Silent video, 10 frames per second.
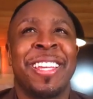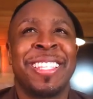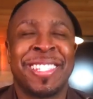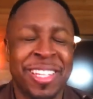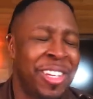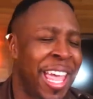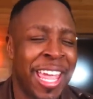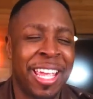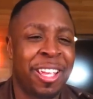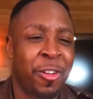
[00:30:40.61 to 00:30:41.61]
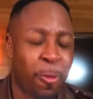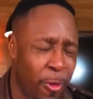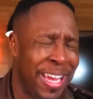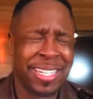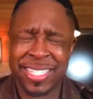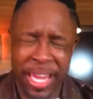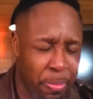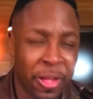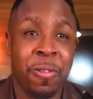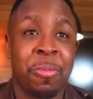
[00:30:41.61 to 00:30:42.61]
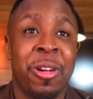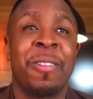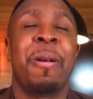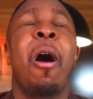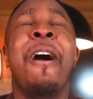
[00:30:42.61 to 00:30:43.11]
is such a great template for prayer.